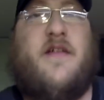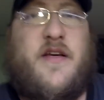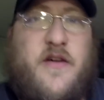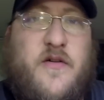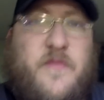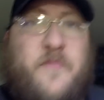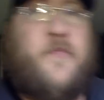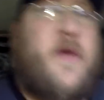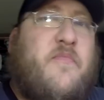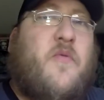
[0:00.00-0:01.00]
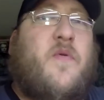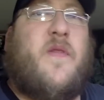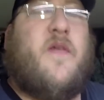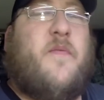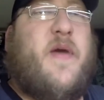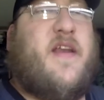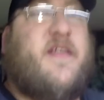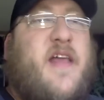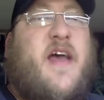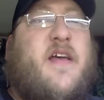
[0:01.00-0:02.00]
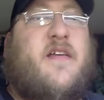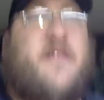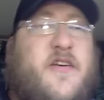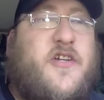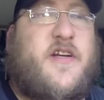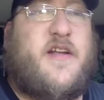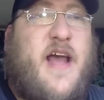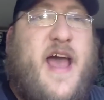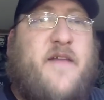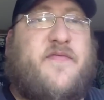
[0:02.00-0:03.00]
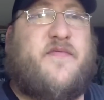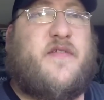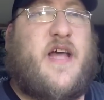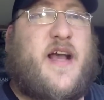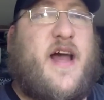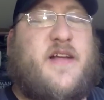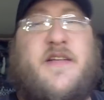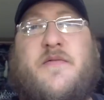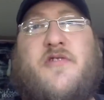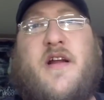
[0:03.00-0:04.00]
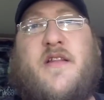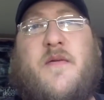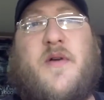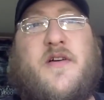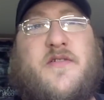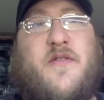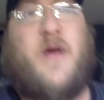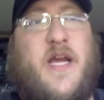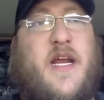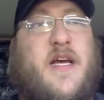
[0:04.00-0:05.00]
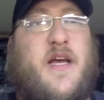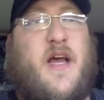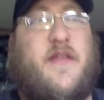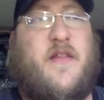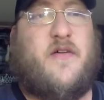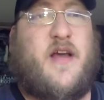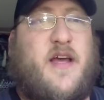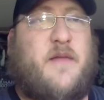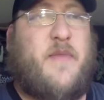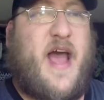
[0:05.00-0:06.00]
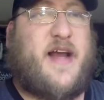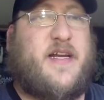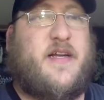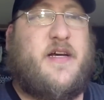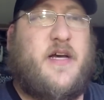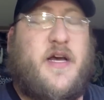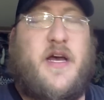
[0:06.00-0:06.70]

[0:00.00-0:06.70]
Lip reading: of, you know, people with the opinion that you shouldn't have that kind of substrate in there because they'll eat it and then they'll get impacted.